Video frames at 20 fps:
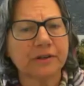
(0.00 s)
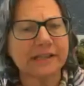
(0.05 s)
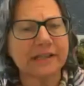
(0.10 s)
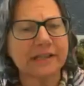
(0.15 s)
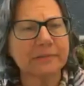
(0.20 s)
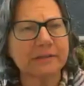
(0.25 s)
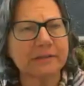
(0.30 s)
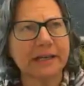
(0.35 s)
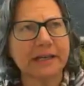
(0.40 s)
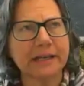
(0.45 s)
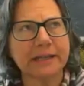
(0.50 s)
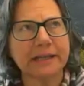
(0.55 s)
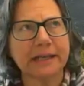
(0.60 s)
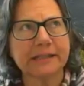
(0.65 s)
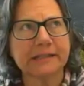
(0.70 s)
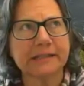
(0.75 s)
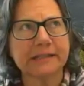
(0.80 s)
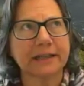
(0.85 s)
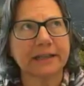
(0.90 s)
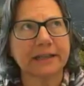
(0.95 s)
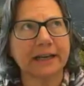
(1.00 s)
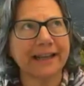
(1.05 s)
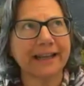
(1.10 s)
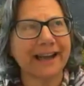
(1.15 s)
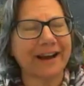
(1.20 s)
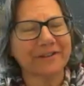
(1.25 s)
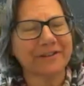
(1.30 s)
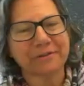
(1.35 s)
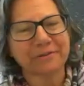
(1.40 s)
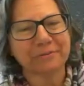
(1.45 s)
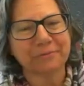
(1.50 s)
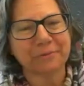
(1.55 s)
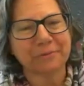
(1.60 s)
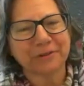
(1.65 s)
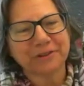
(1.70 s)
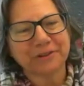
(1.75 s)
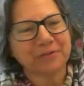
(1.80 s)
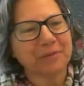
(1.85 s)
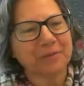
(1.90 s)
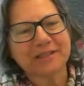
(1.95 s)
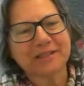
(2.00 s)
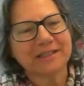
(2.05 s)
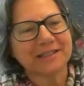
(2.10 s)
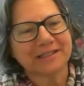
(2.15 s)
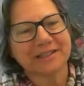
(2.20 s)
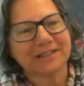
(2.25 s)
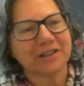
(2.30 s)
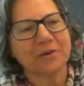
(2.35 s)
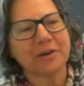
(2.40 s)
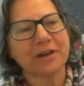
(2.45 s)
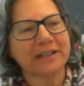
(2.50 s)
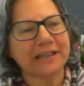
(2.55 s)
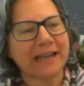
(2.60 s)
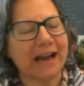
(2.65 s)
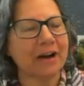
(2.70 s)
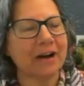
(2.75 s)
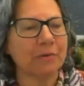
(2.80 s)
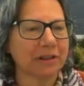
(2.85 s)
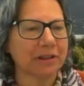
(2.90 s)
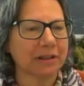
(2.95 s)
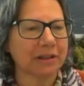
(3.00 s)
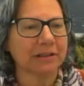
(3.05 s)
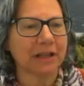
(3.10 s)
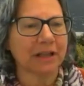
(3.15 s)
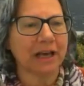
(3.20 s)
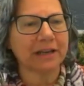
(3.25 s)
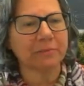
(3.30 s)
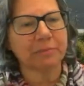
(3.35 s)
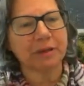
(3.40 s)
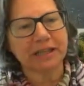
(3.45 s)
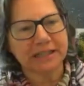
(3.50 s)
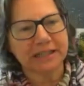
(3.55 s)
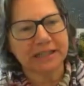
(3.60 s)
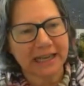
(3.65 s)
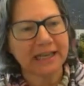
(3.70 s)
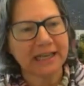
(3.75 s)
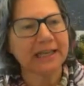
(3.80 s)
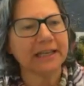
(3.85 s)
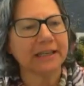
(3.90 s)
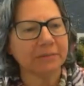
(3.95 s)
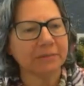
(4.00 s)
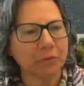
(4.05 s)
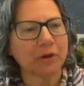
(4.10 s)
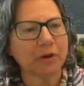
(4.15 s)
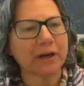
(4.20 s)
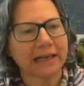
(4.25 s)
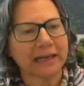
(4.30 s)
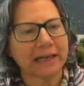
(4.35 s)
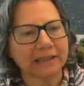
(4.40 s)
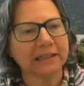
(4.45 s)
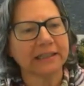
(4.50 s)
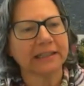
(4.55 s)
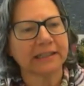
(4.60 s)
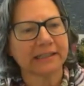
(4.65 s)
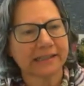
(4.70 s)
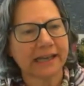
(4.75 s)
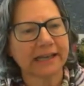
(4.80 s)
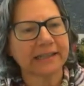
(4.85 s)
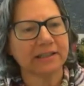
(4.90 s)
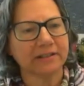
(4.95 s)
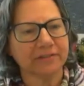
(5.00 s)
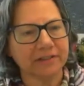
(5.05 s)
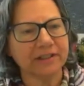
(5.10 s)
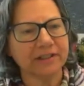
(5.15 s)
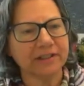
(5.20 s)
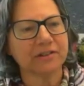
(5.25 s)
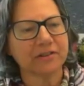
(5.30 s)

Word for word: seems like that's kind of how the world of business is going now with a lot of big data and more analytics activities